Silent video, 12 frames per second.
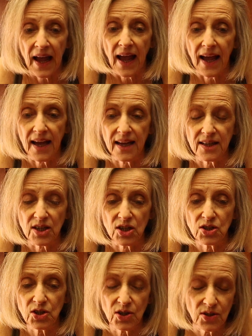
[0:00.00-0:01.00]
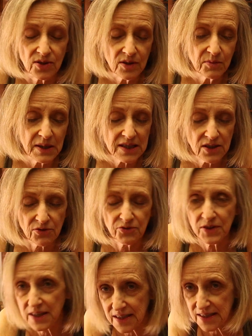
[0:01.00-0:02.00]
and turn them into
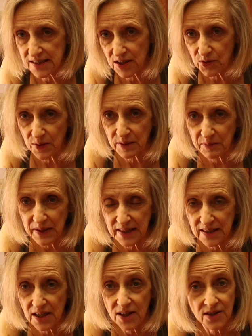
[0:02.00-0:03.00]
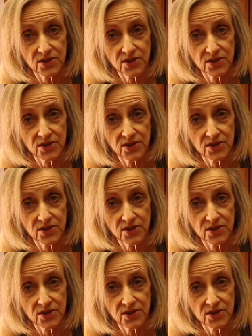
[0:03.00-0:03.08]
fitness equipment